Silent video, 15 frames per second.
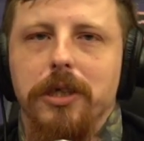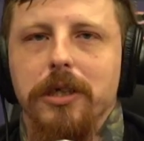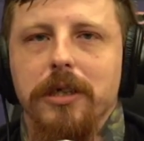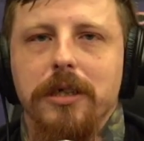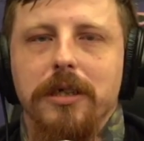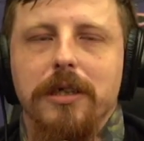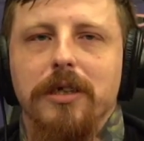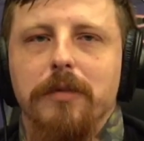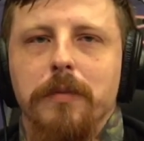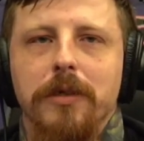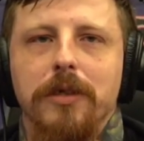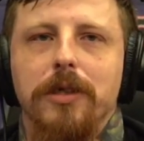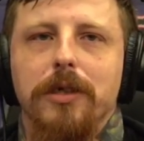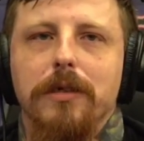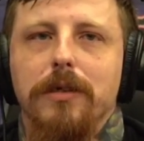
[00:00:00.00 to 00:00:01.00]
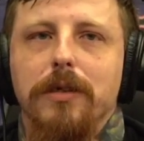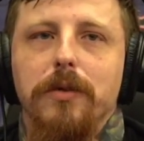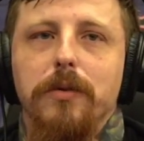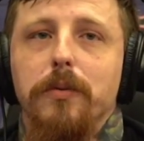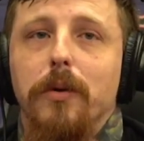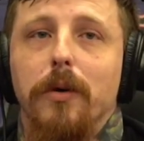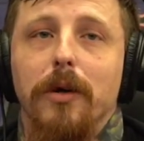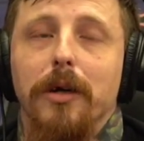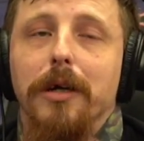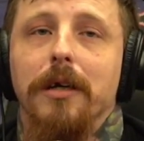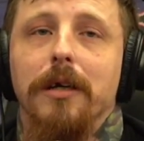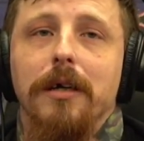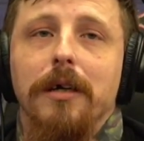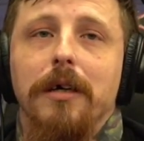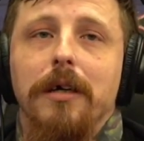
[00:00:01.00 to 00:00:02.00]
just as much as you
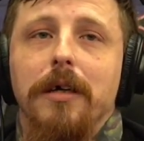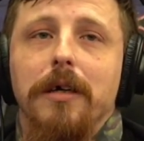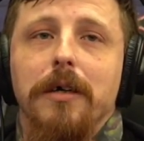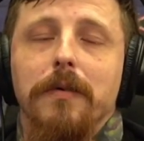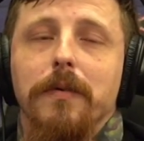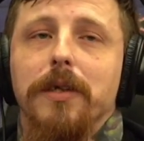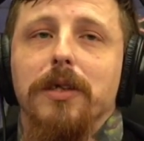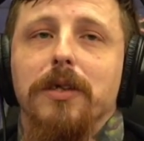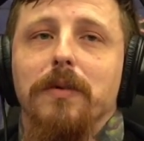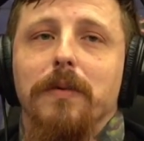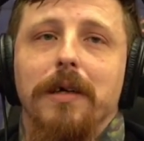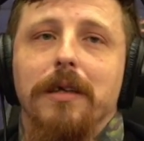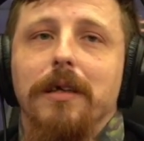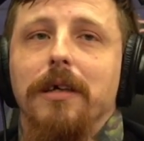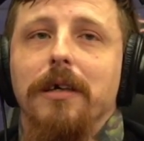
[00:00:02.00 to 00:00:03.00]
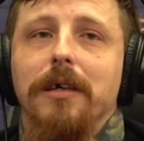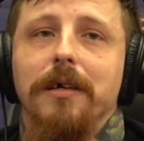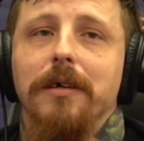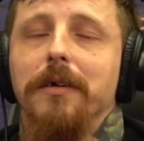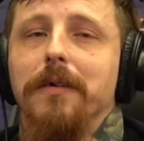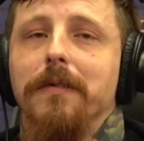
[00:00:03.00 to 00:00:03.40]
are, which is why the ego